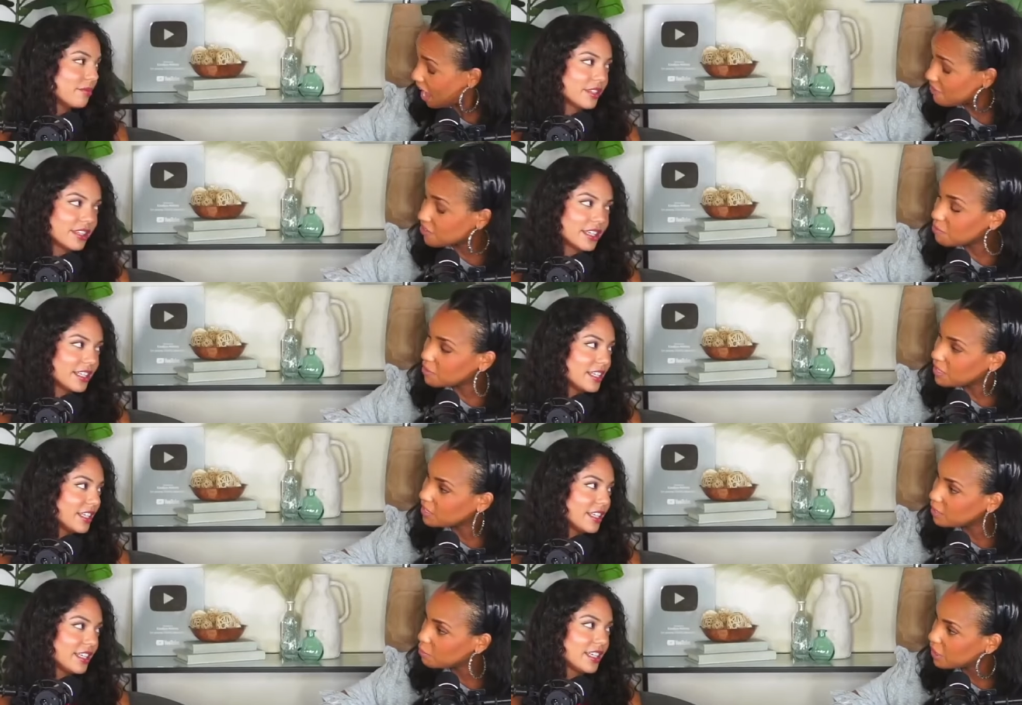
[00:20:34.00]
Speaker 1: with it.
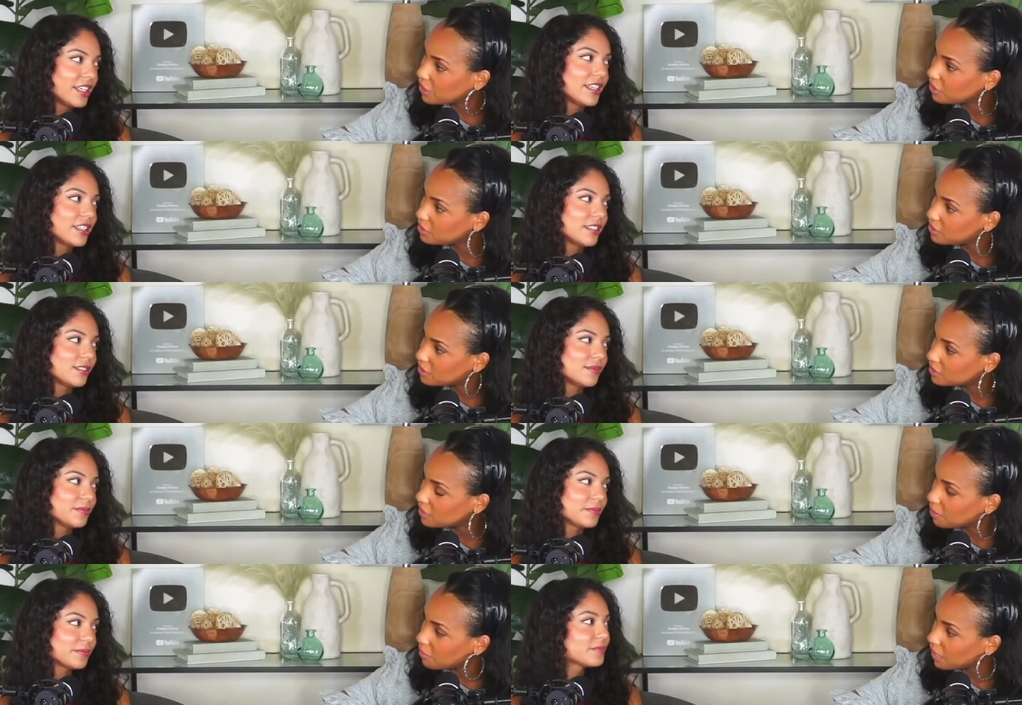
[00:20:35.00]
Speaker 2: competed in a marriage
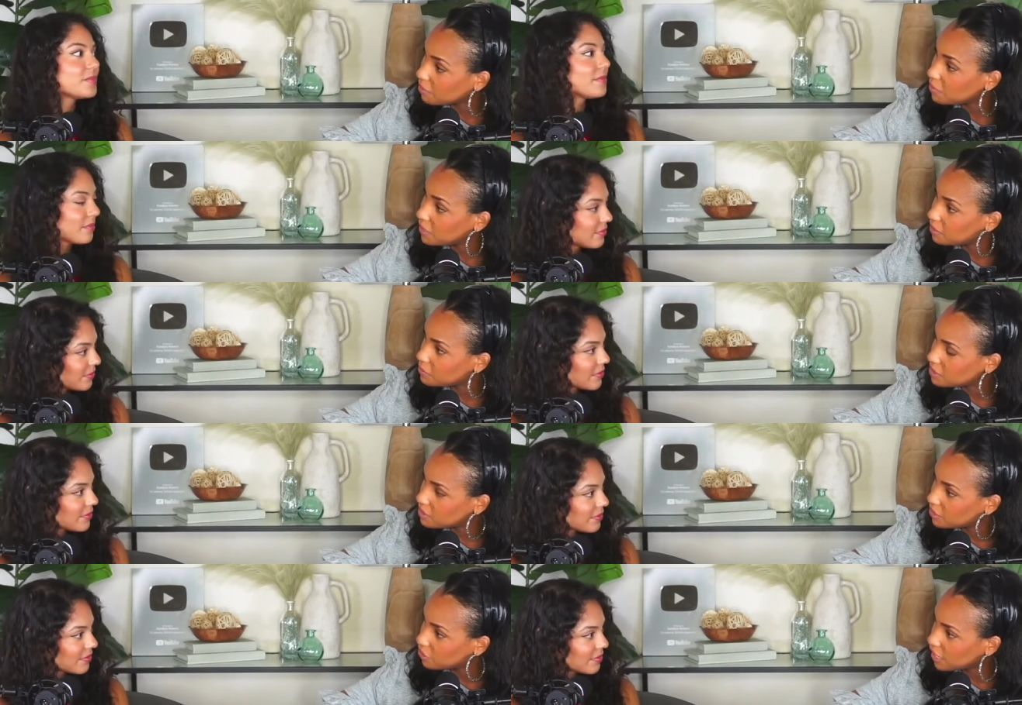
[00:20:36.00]
system. I competed in
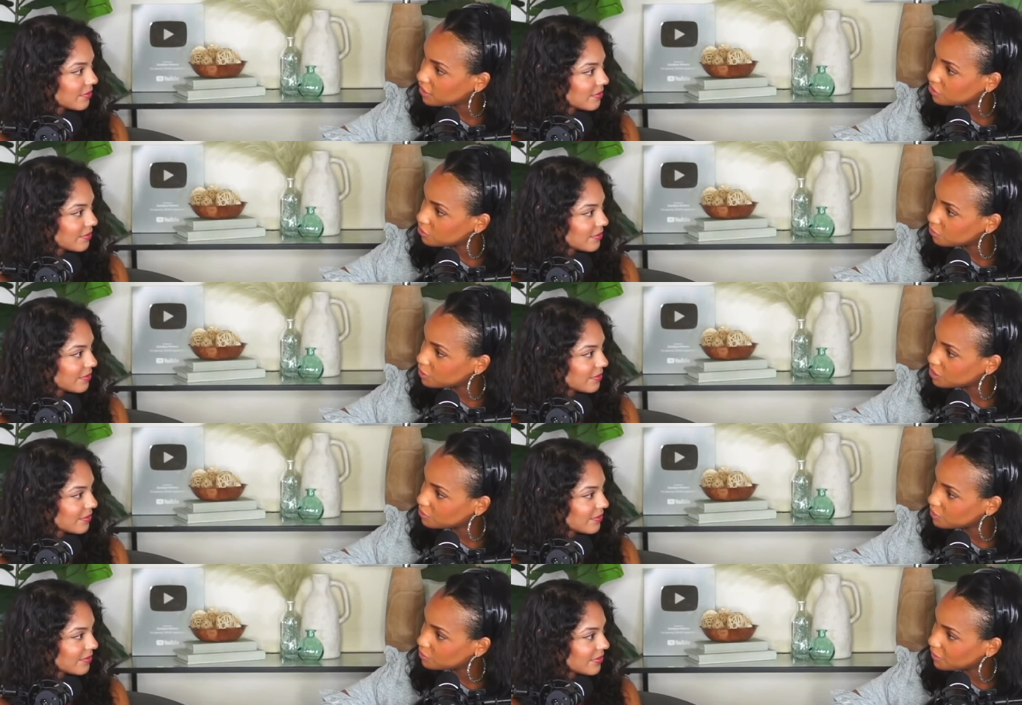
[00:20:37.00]
Mrs. International.
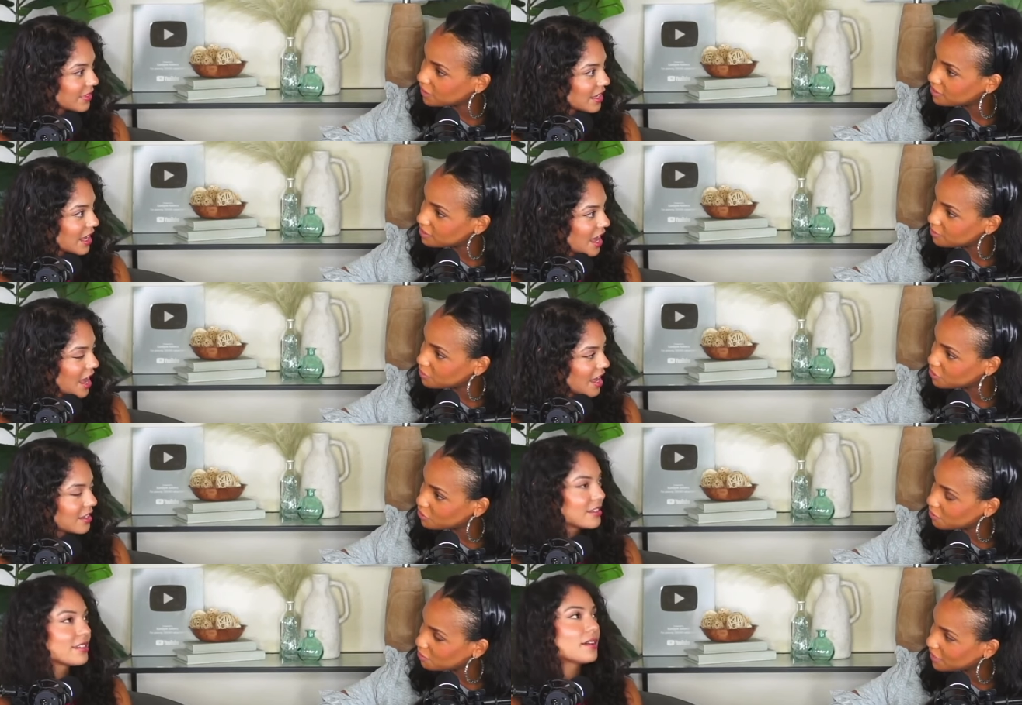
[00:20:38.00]
Which which marriage system did
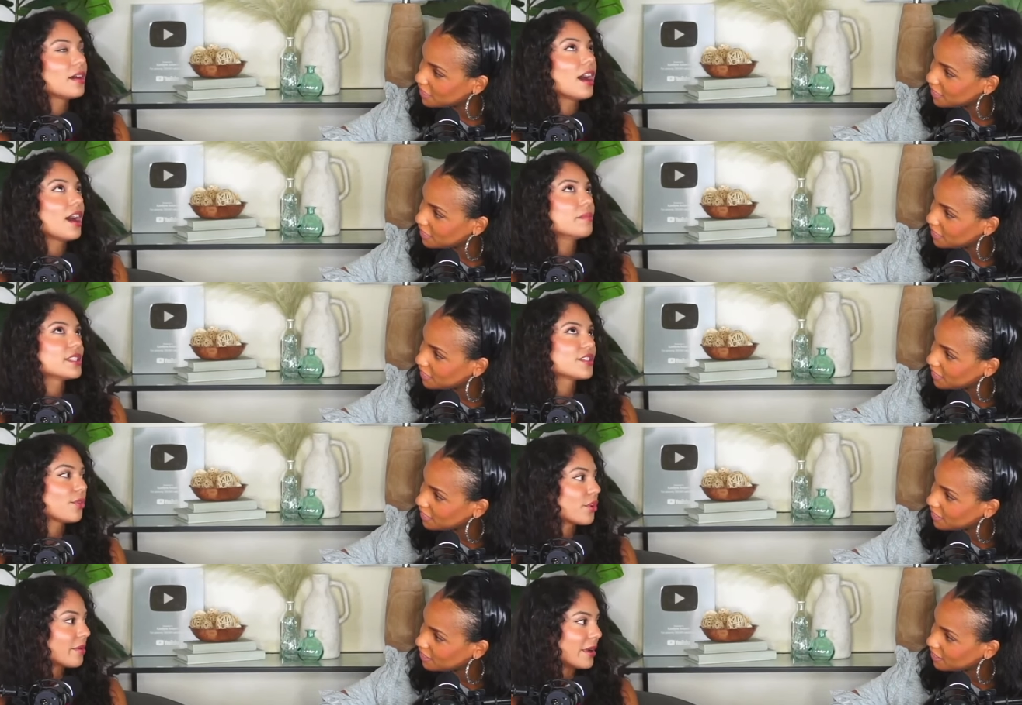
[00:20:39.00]
you compete
Speaker 1: in? Uh, Mrs.
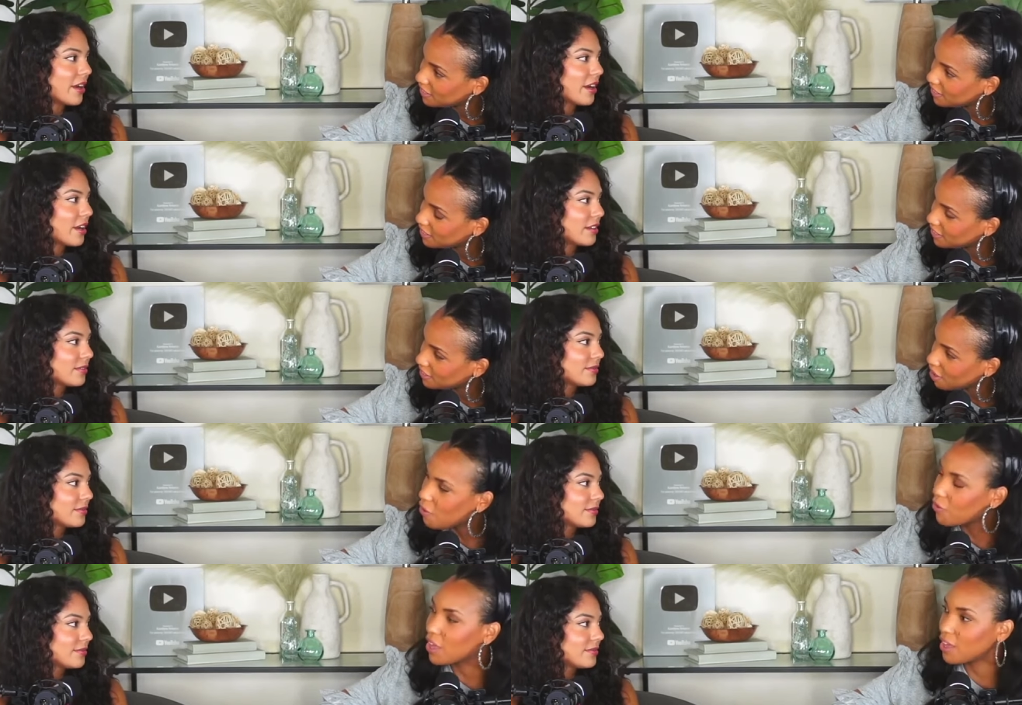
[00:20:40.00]
Florida America.
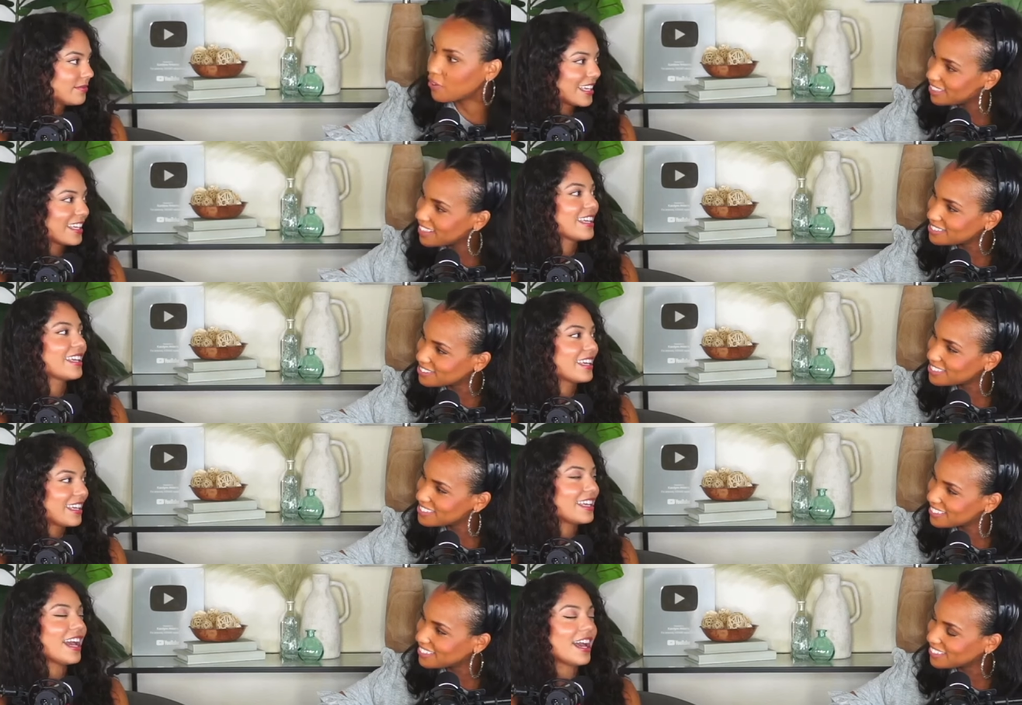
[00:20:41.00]
Okay, that's
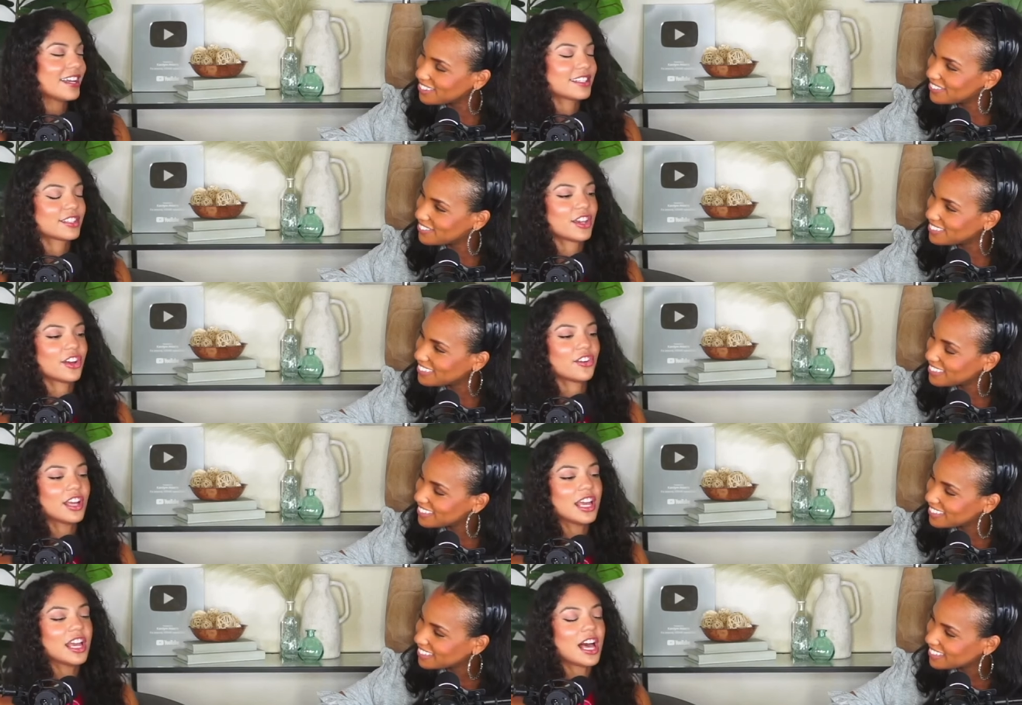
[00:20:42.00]
awesome. Yeah. So
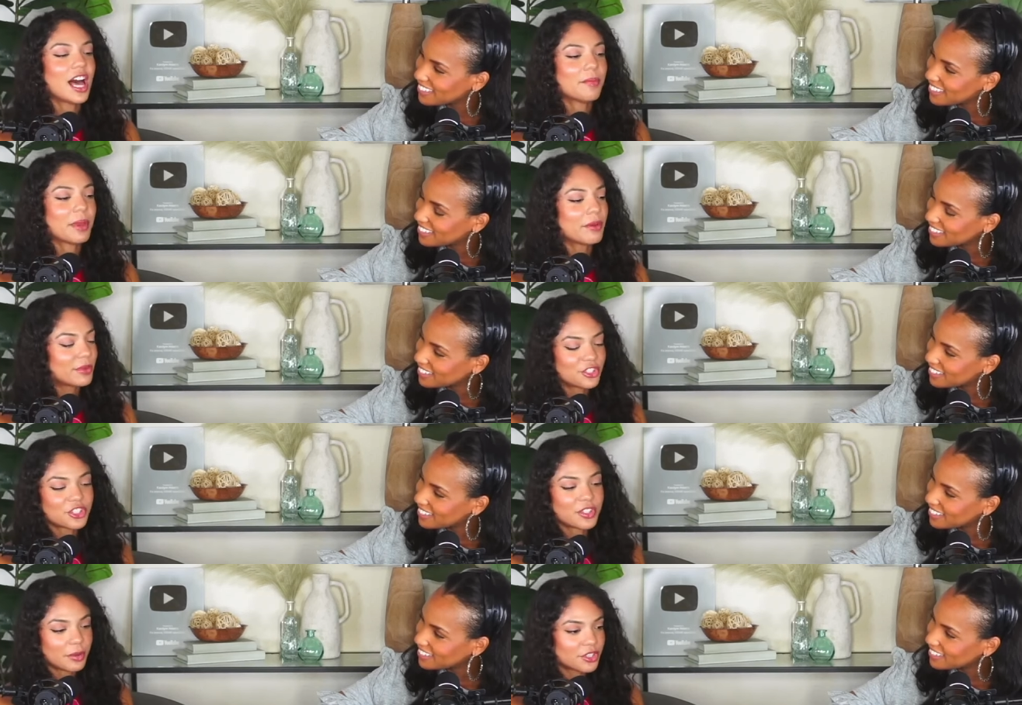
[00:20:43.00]
um, it was
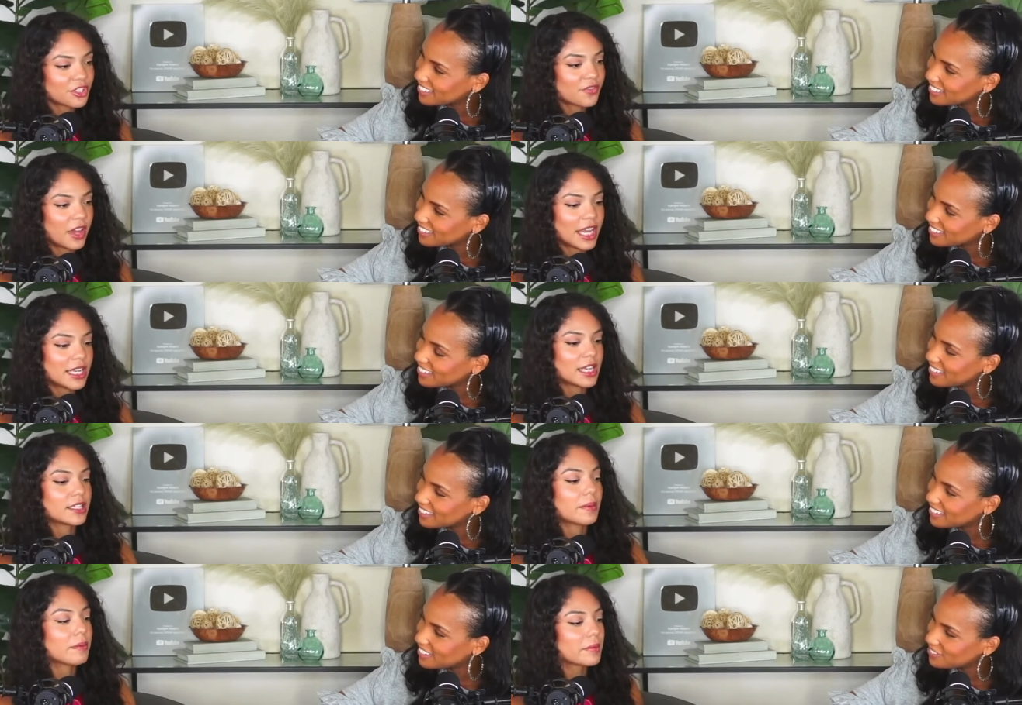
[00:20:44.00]
just it was just fun, and and to be able to